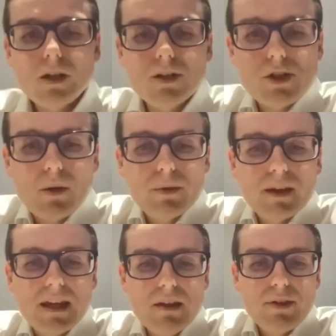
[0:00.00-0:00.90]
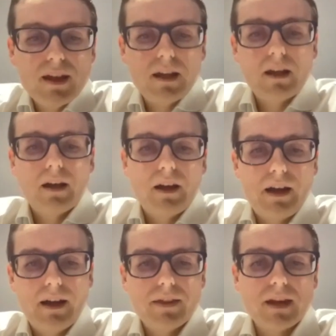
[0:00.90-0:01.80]
So the key thing,
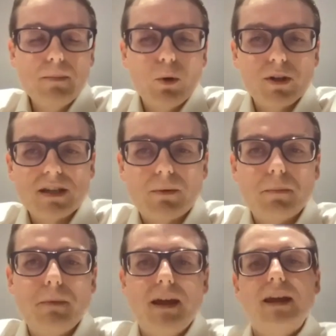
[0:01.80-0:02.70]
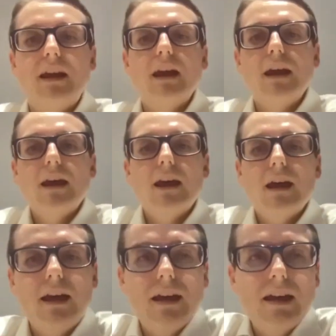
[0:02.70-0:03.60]
the key point I would make
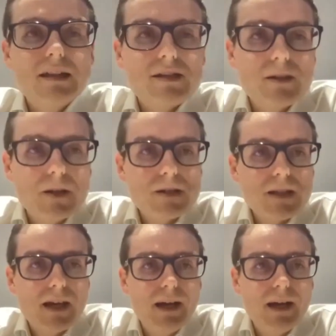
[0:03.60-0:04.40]
is that